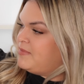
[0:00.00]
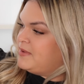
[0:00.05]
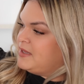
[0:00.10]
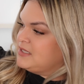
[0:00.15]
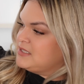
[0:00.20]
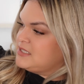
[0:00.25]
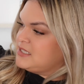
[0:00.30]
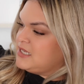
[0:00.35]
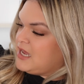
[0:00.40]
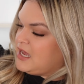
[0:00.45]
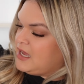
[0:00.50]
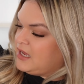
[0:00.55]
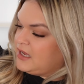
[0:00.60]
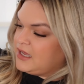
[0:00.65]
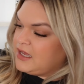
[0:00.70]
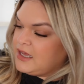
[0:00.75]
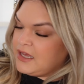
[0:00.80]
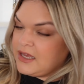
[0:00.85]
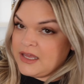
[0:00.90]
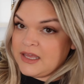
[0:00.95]

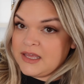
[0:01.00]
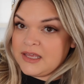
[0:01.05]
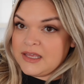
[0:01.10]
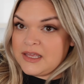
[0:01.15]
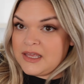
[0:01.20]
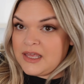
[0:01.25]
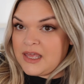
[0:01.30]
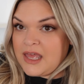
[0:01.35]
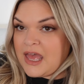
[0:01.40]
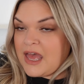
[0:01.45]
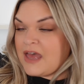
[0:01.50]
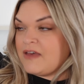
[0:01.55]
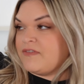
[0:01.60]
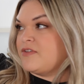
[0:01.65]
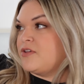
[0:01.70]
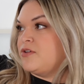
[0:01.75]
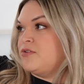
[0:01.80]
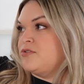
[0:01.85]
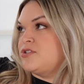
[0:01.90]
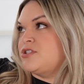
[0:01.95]
Balenciaga,
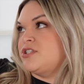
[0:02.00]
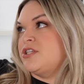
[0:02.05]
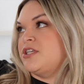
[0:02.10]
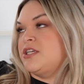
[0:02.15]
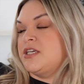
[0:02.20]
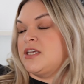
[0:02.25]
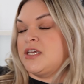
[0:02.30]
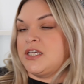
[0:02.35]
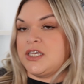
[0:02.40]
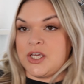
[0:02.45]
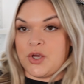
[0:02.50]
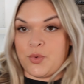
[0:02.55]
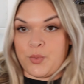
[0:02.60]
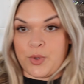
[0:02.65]
half Gucci.